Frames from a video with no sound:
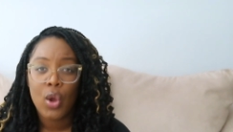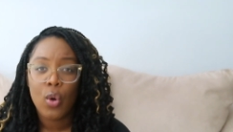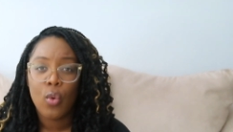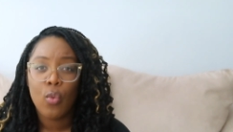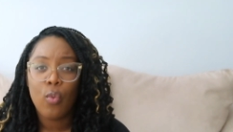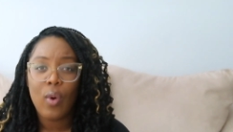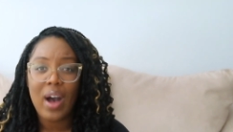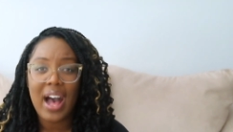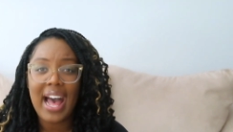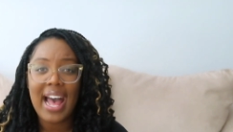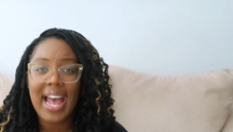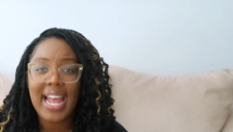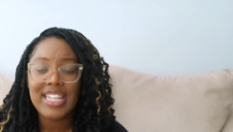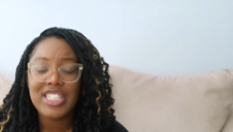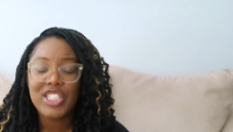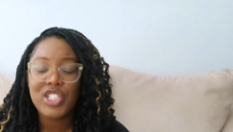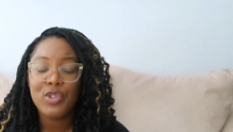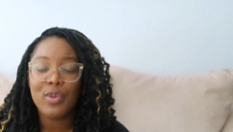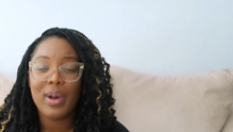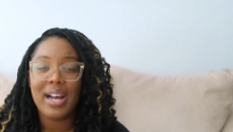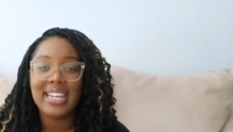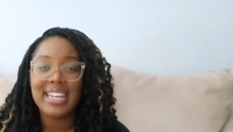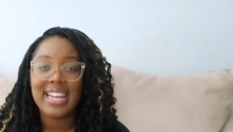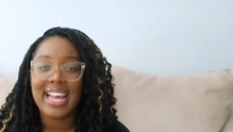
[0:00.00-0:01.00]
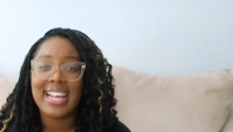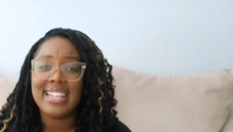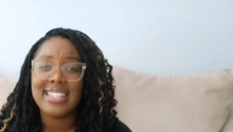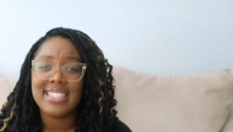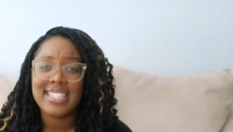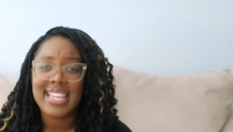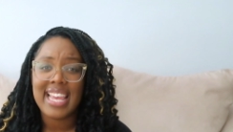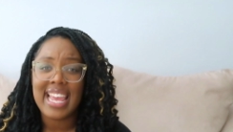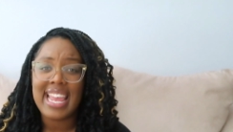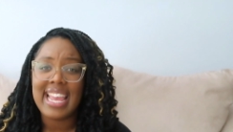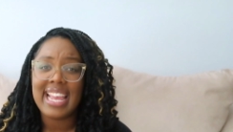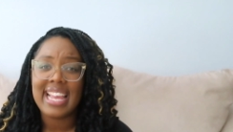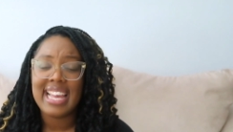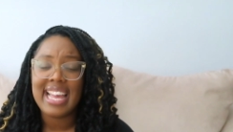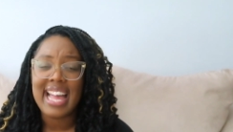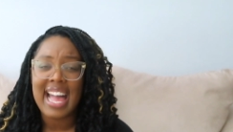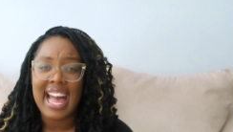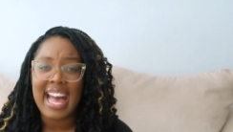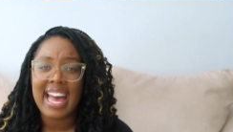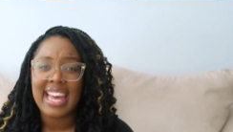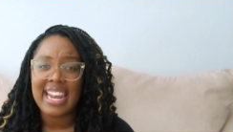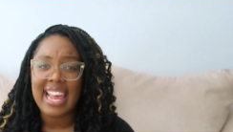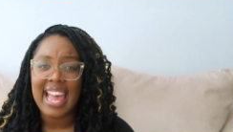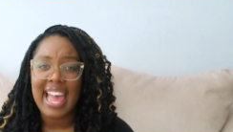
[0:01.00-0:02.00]
Why do I not take
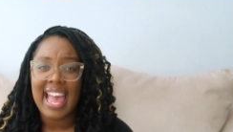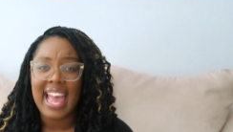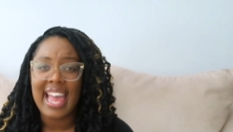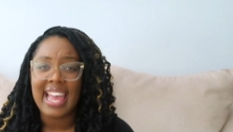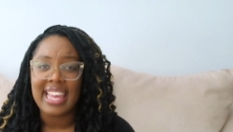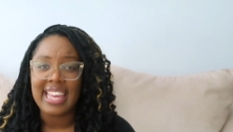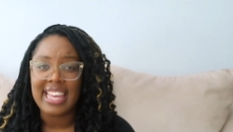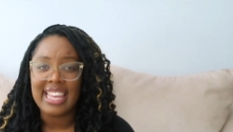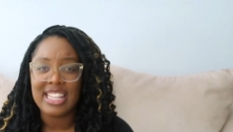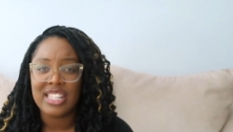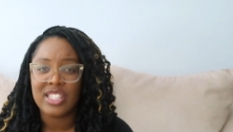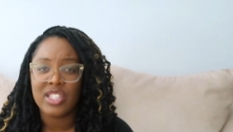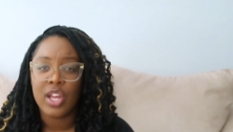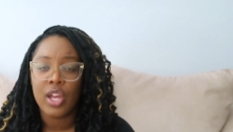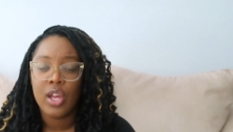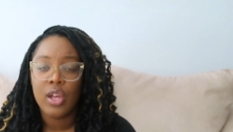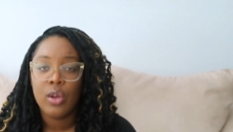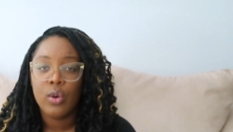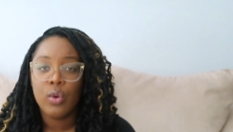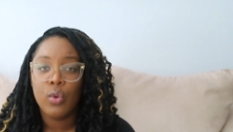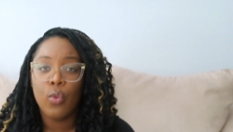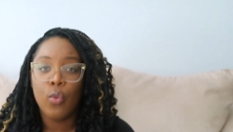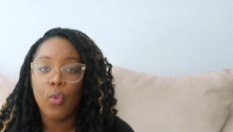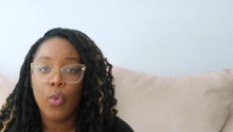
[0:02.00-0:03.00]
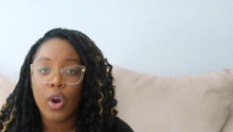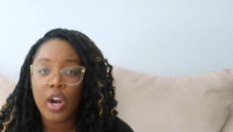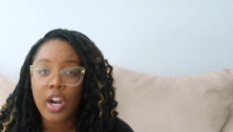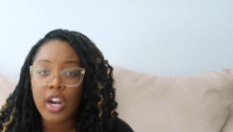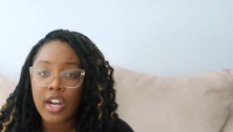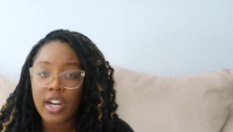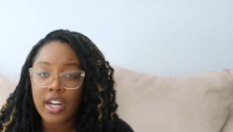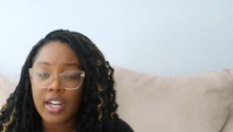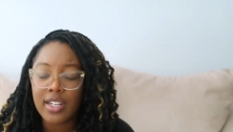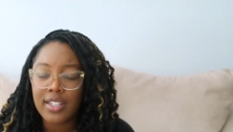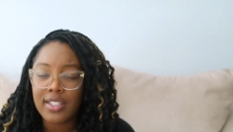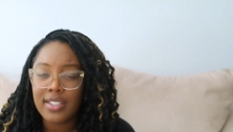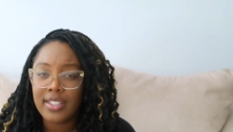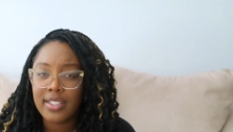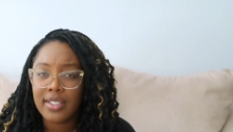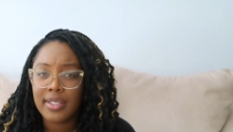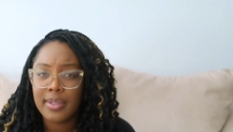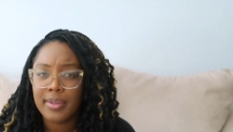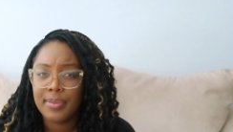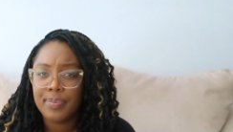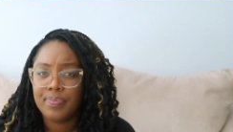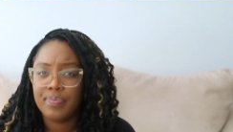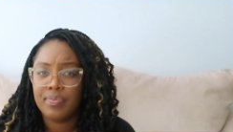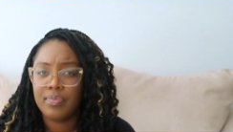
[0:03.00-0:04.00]
God at his word?
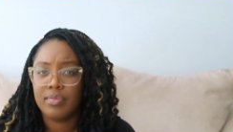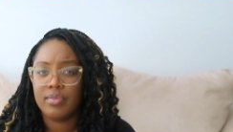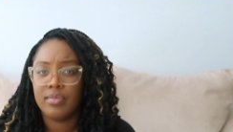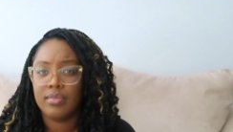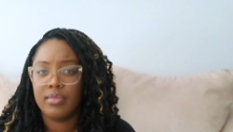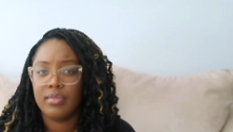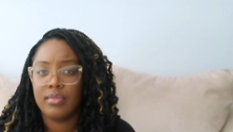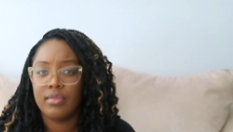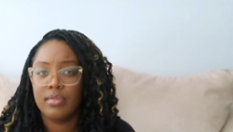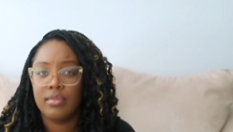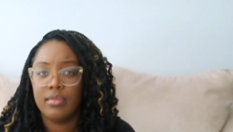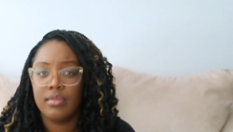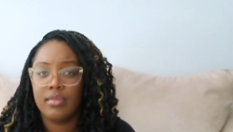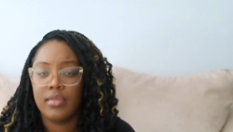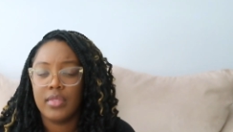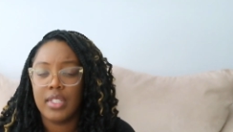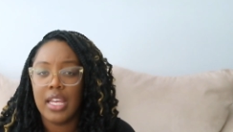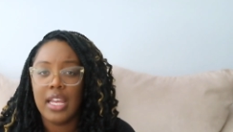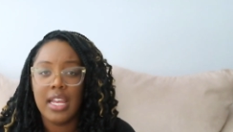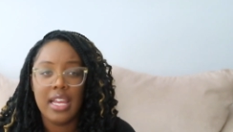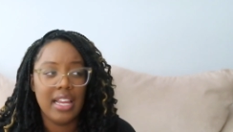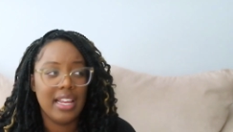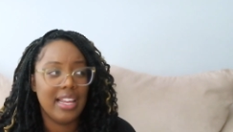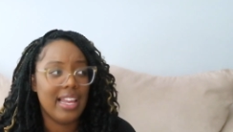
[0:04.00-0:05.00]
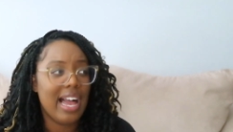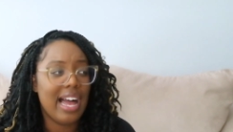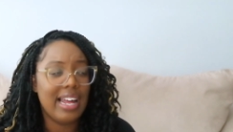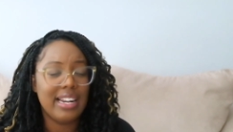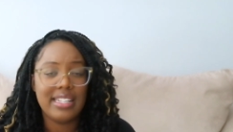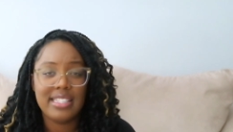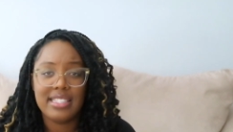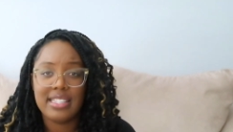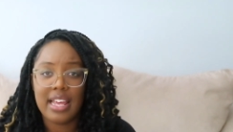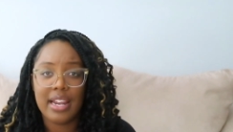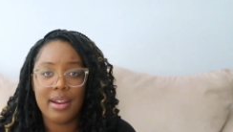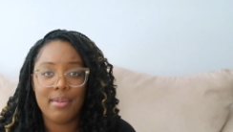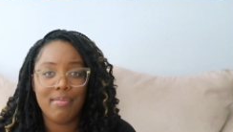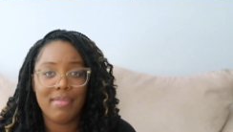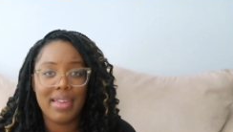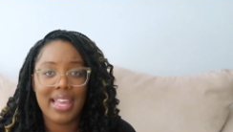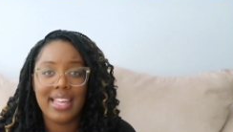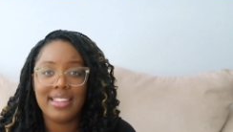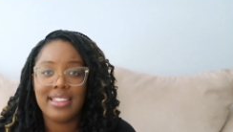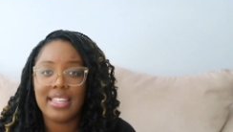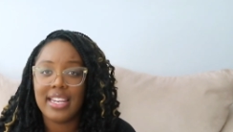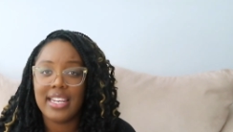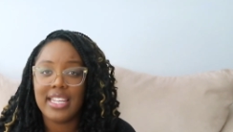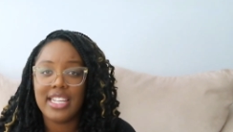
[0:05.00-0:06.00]
God is not a
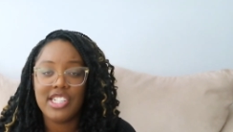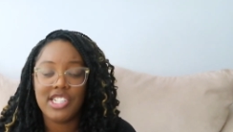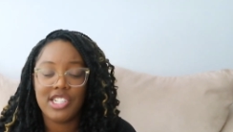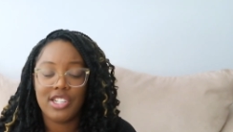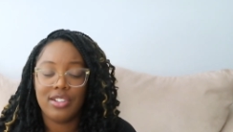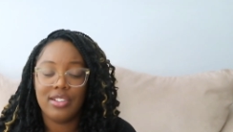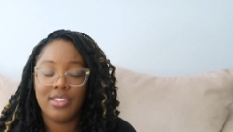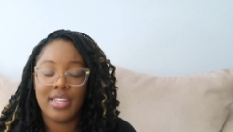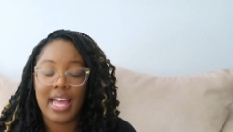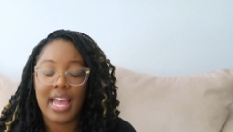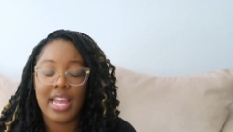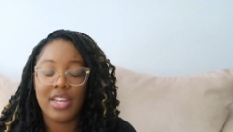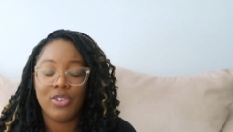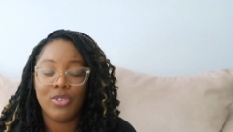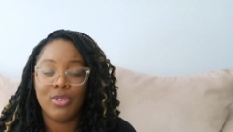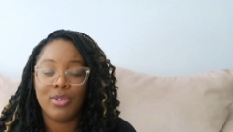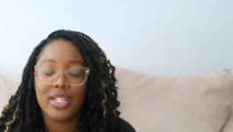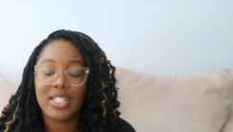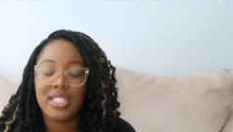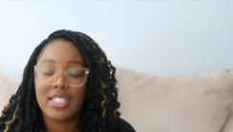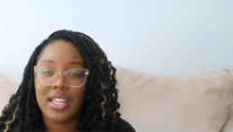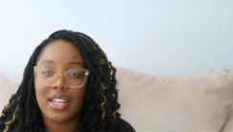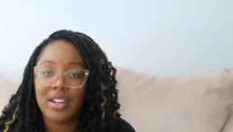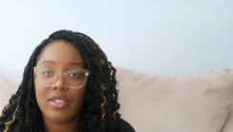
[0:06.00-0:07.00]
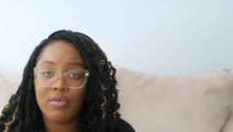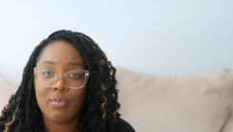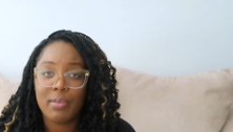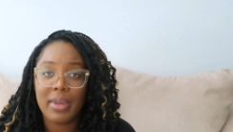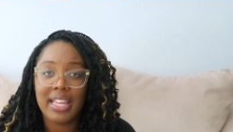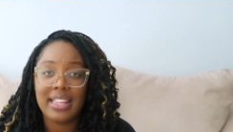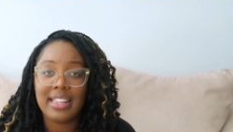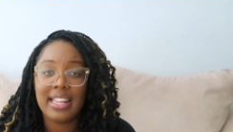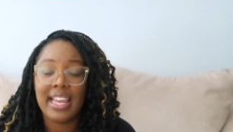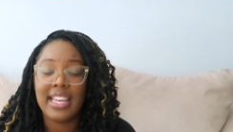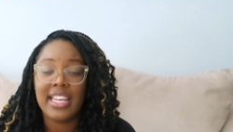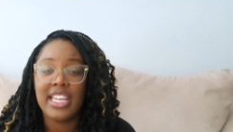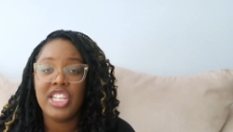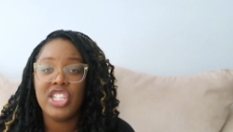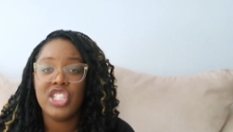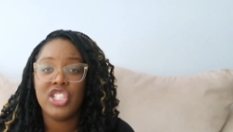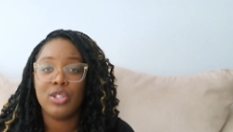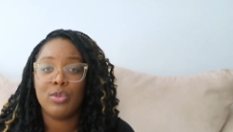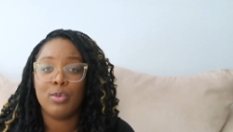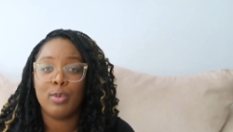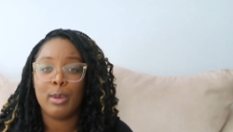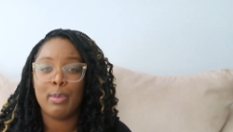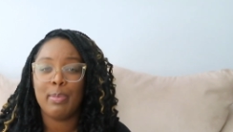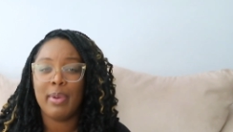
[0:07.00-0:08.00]
man that he shall lie, nor a son of man that he
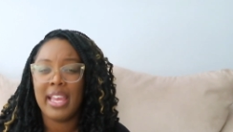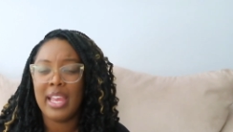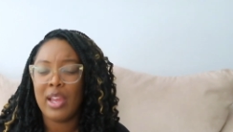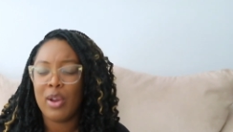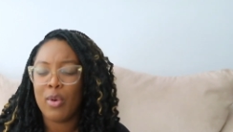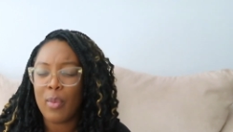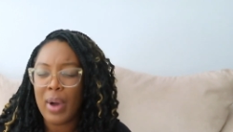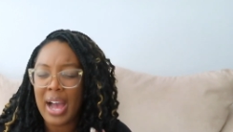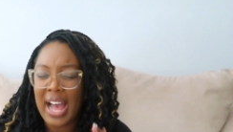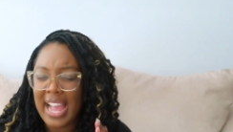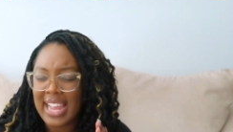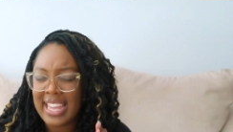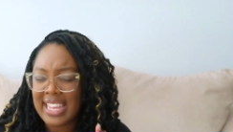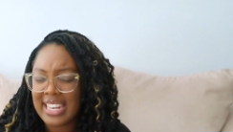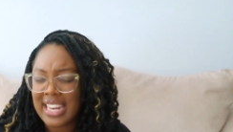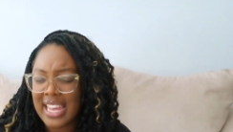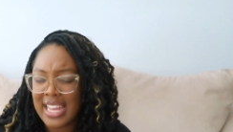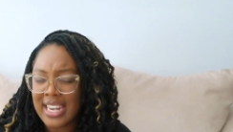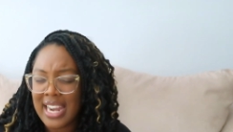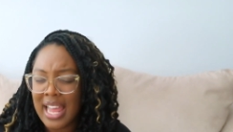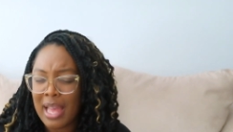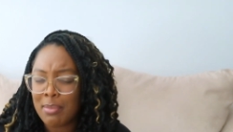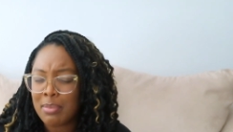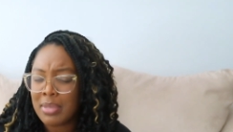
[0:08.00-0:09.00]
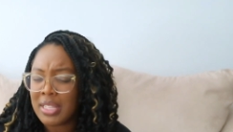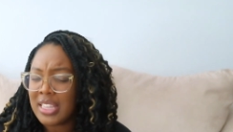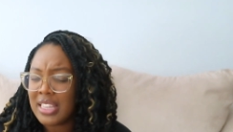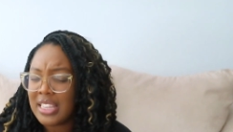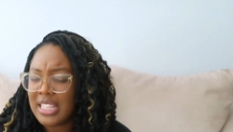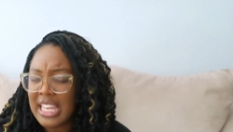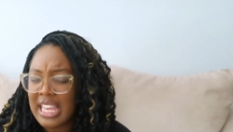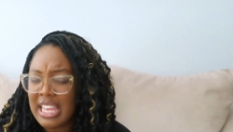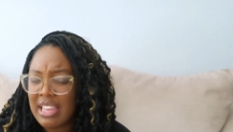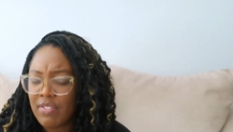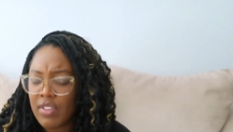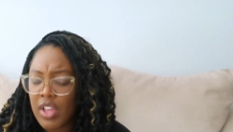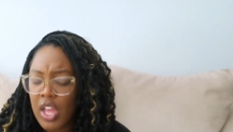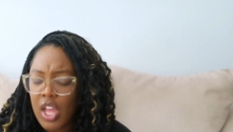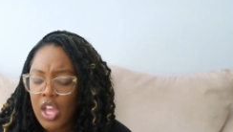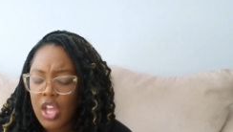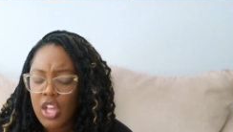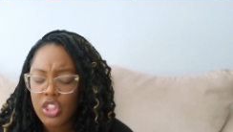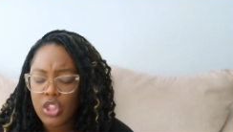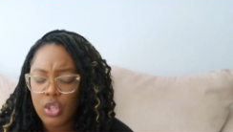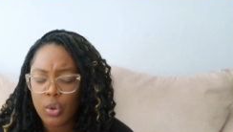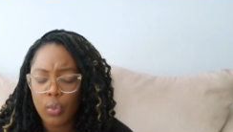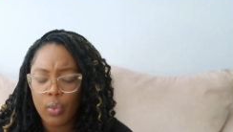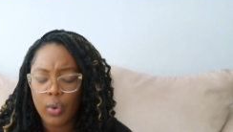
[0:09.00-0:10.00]
should repent. Why can I not believe
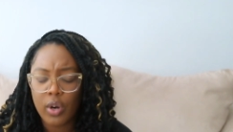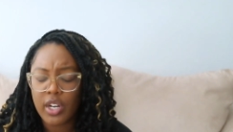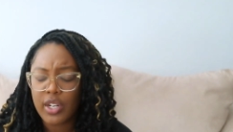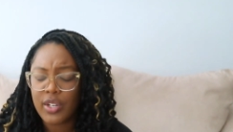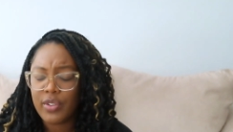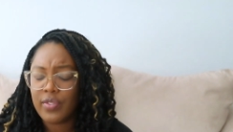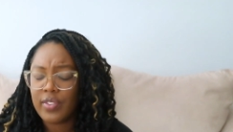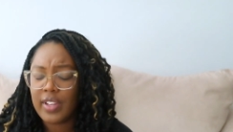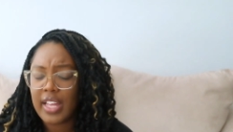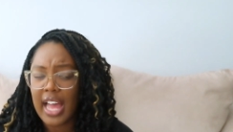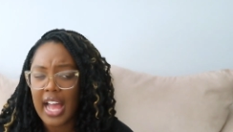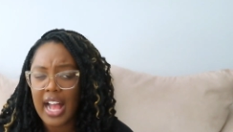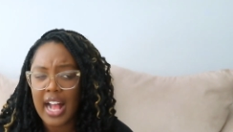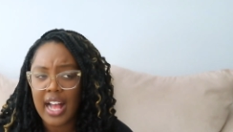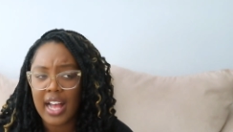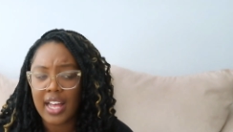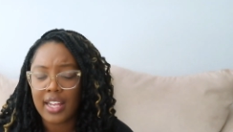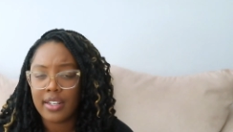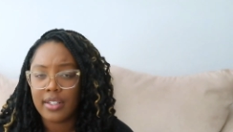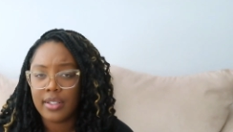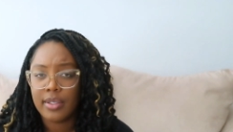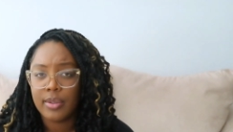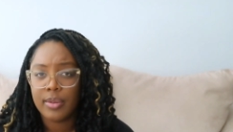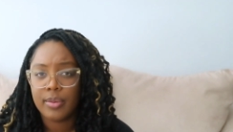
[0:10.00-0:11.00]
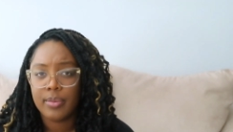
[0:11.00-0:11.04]
the word of God?